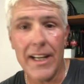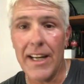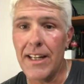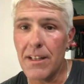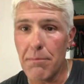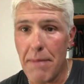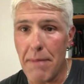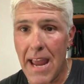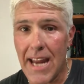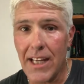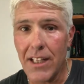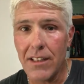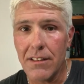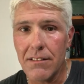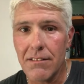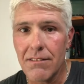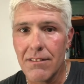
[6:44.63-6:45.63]
into
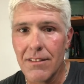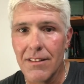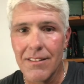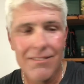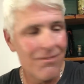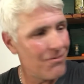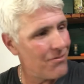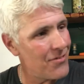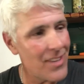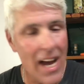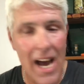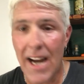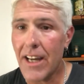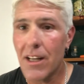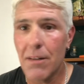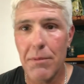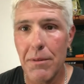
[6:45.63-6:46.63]
Maine,
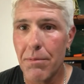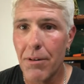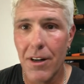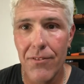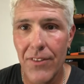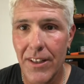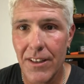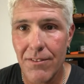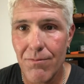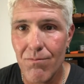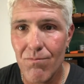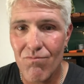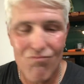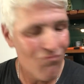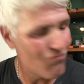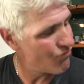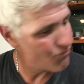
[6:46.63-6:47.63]
not going to be perfect.
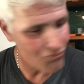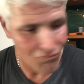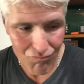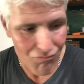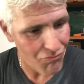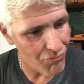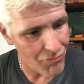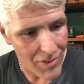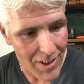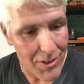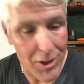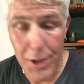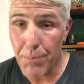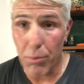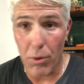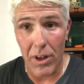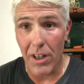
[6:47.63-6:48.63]

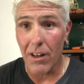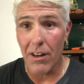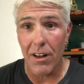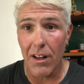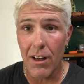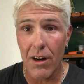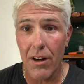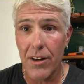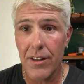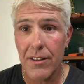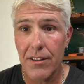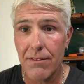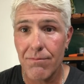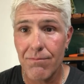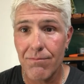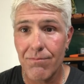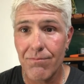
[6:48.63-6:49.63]
Spoiler alert,
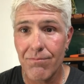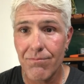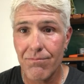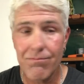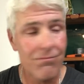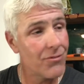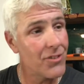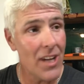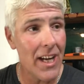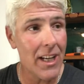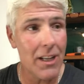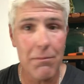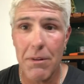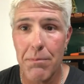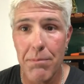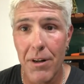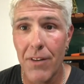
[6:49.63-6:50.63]
it's not going
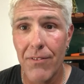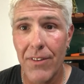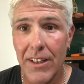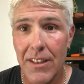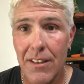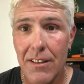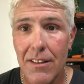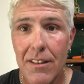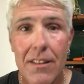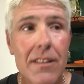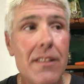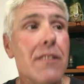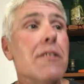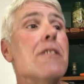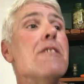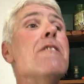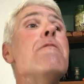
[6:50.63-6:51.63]
to be perfect.
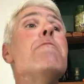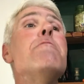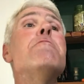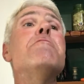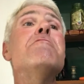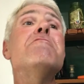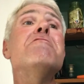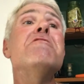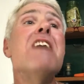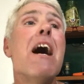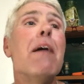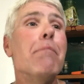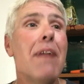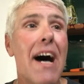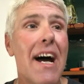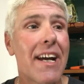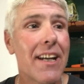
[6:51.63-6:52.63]

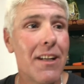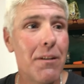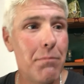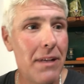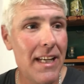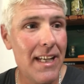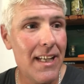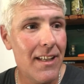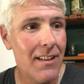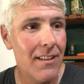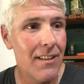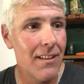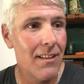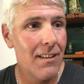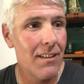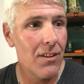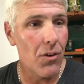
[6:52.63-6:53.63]
I'm not going to be
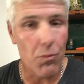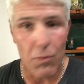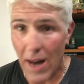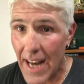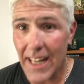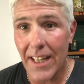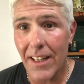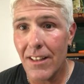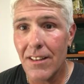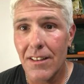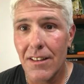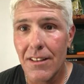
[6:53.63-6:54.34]
ready.